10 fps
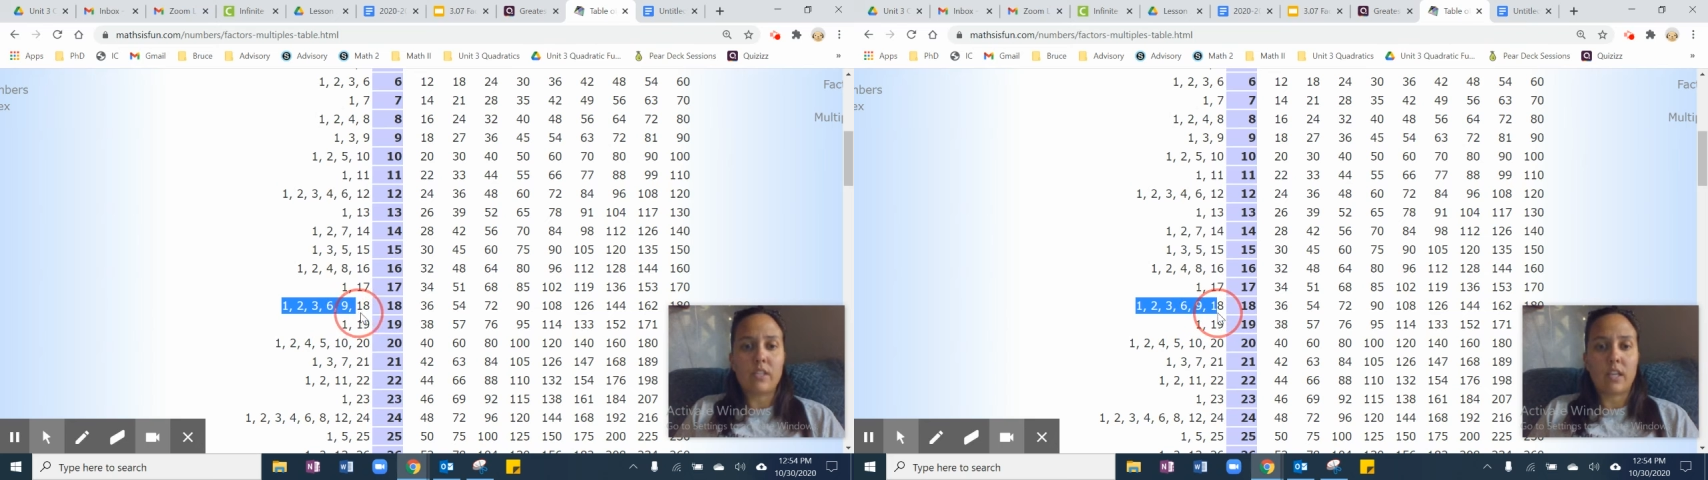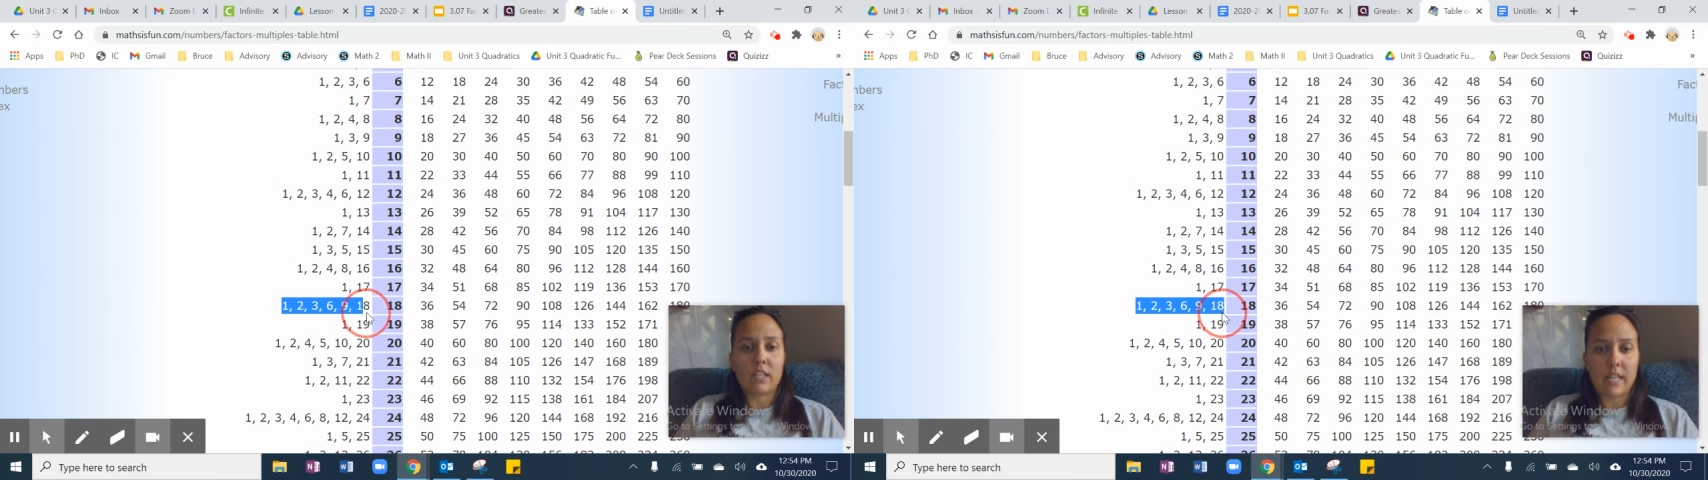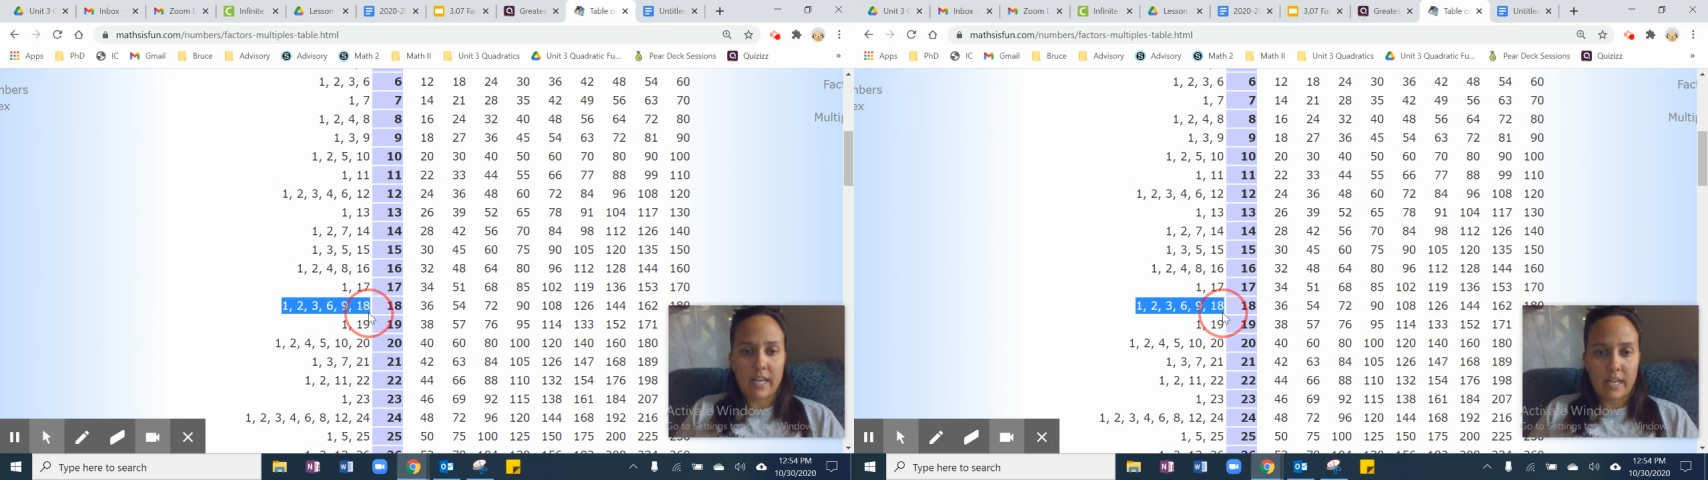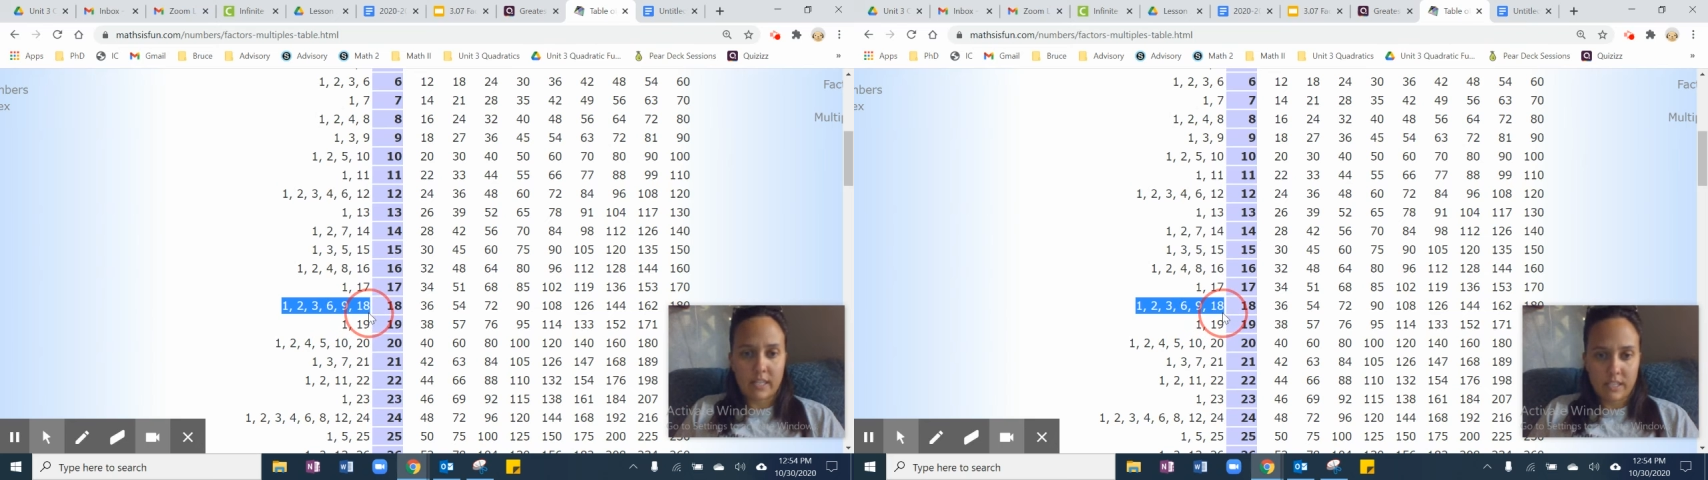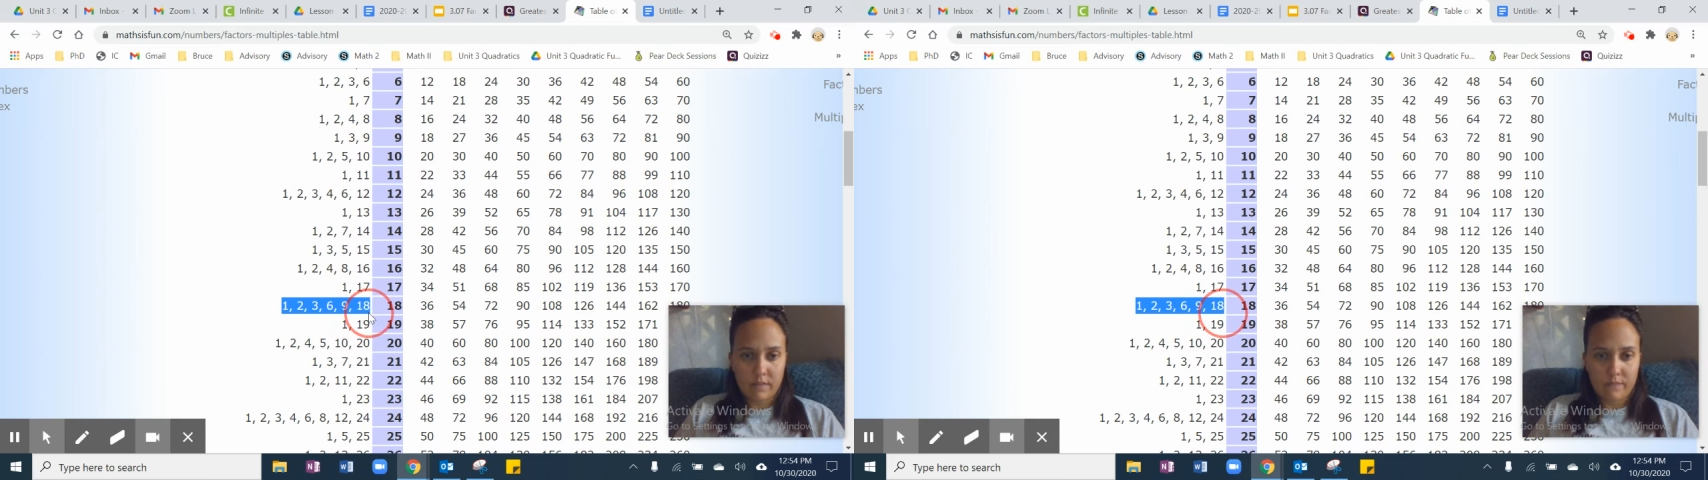6, 9,
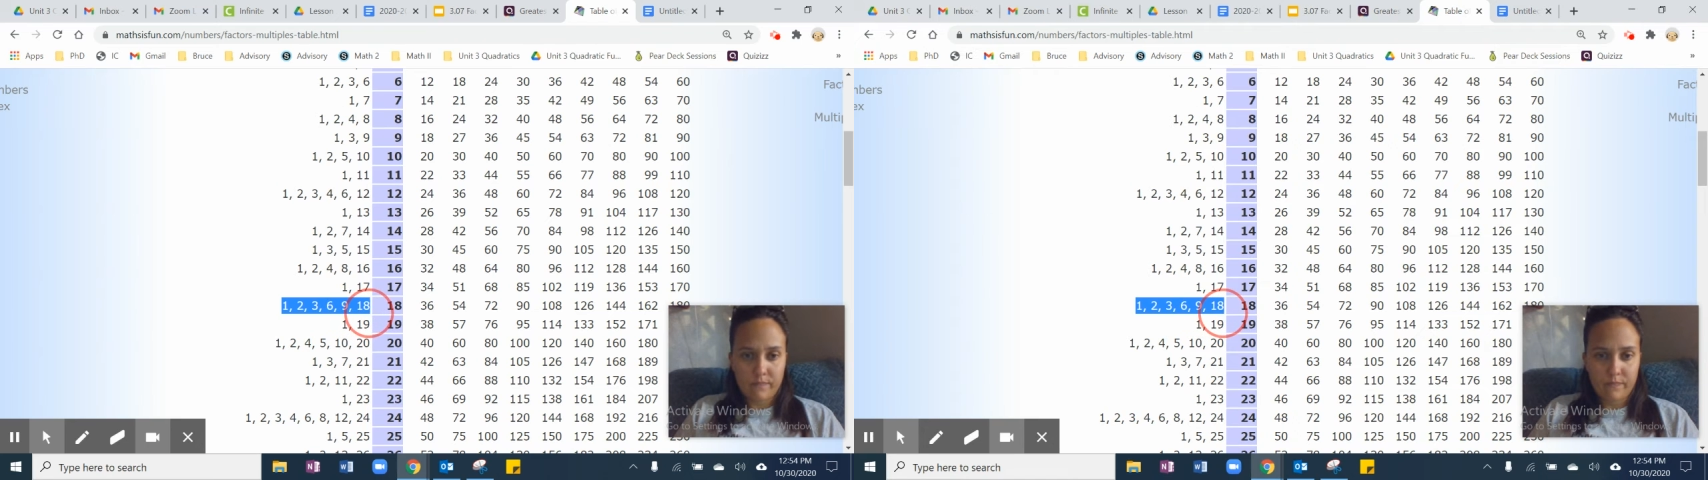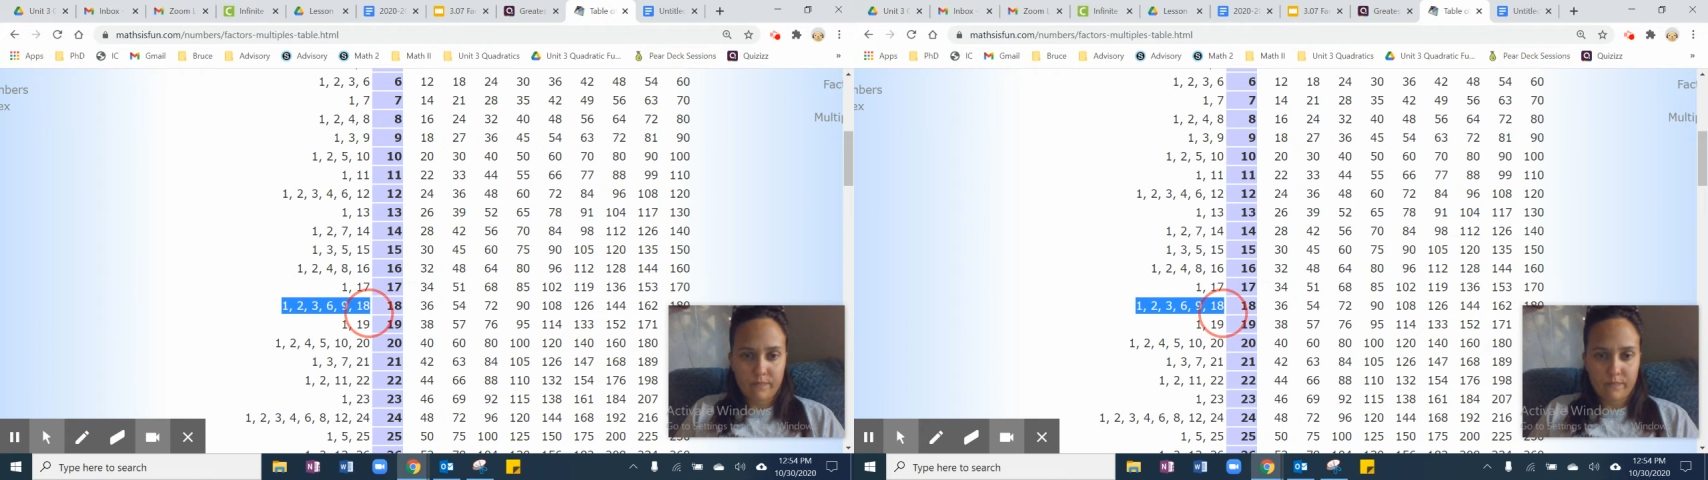18.